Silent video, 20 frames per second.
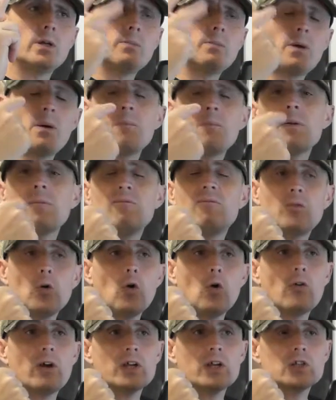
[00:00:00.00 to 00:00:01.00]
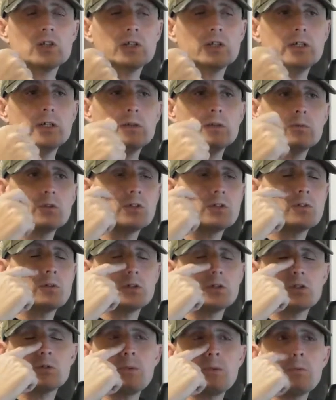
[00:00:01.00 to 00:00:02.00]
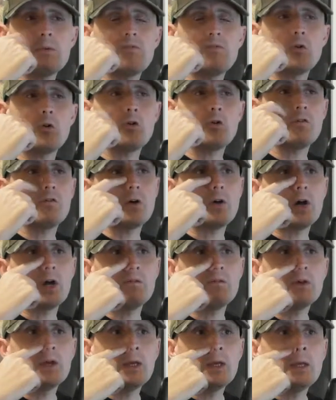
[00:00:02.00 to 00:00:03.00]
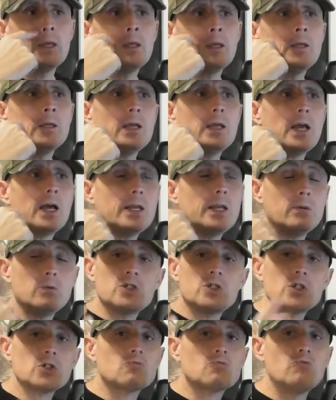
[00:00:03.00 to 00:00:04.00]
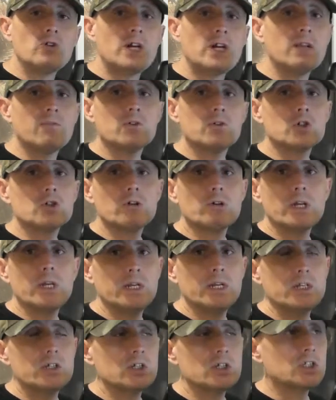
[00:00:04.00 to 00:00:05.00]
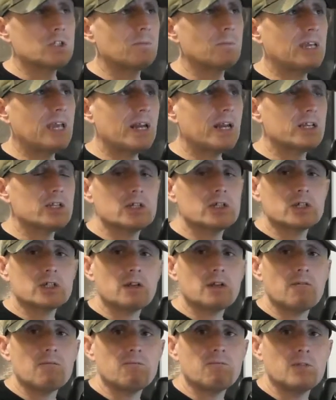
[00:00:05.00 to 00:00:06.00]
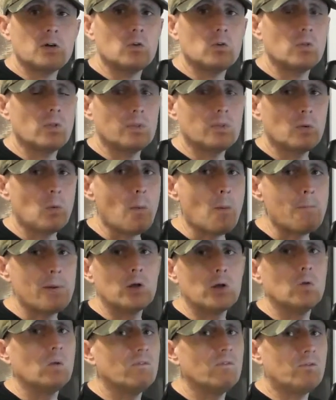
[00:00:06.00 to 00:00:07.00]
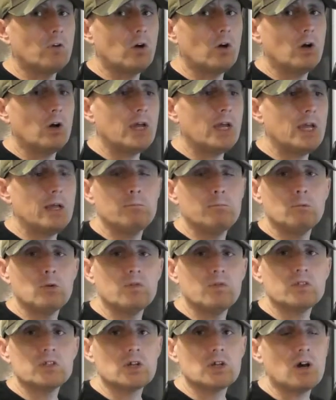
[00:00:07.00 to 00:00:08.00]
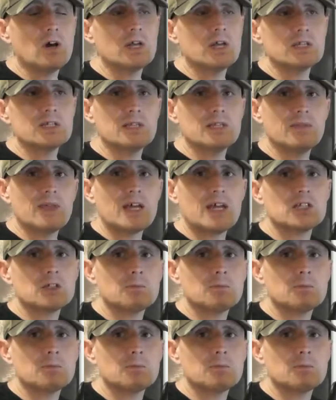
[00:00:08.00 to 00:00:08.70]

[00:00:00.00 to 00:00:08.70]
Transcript: It might have been four actually. It was it's maybe four or five, and it was just really frustrating. It just the mechanics just didn't feel that they were built for hitting moving targets at